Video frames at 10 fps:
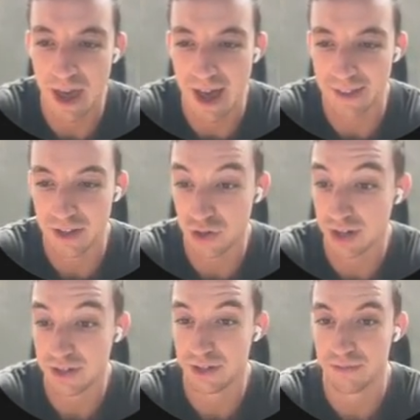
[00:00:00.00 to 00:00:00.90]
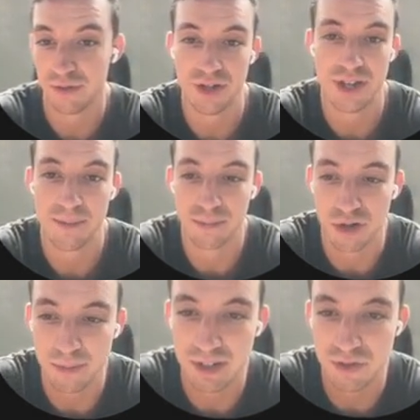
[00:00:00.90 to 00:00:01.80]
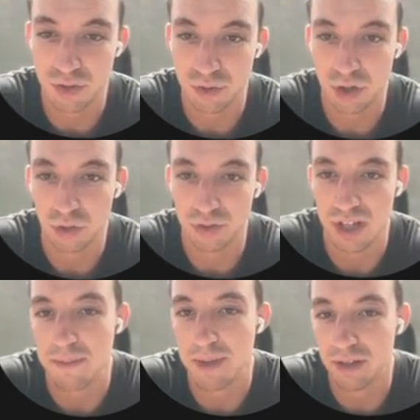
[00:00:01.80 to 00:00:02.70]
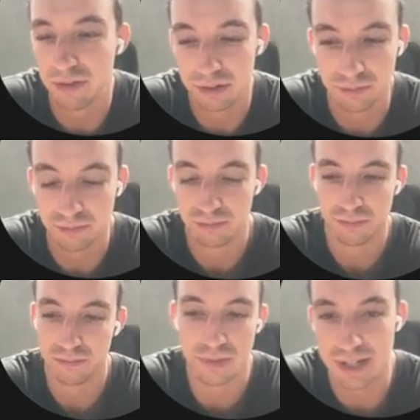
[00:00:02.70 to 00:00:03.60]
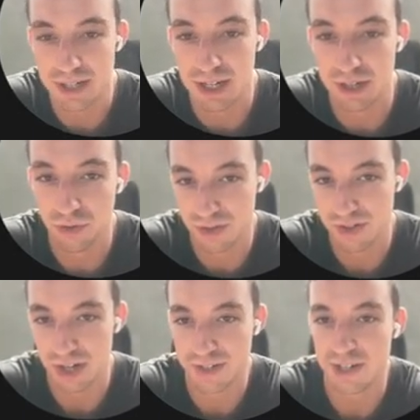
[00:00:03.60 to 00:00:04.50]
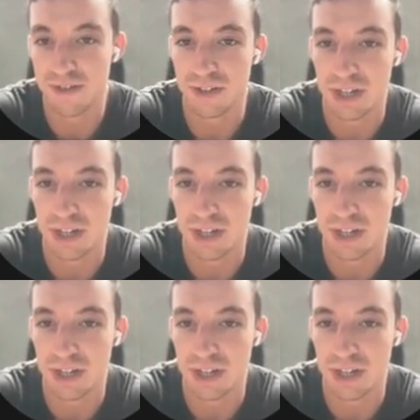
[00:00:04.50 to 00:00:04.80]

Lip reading: And they're trying to reach their prospects through cold email and LinkedIn and all this kind of stuff.